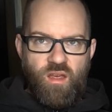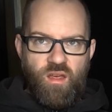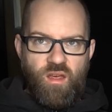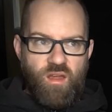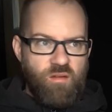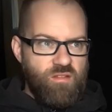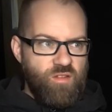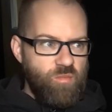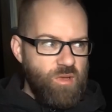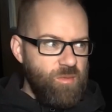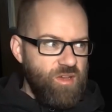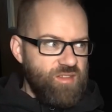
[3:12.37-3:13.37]
And so
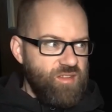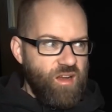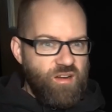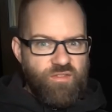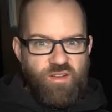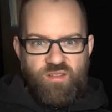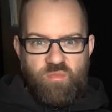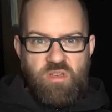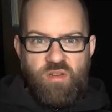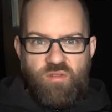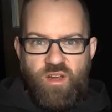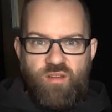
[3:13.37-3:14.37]
maybe I sacrifice
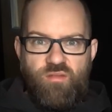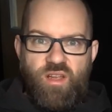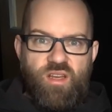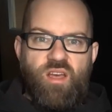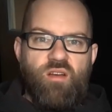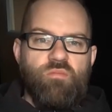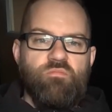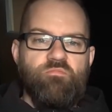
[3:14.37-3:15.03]
being right now.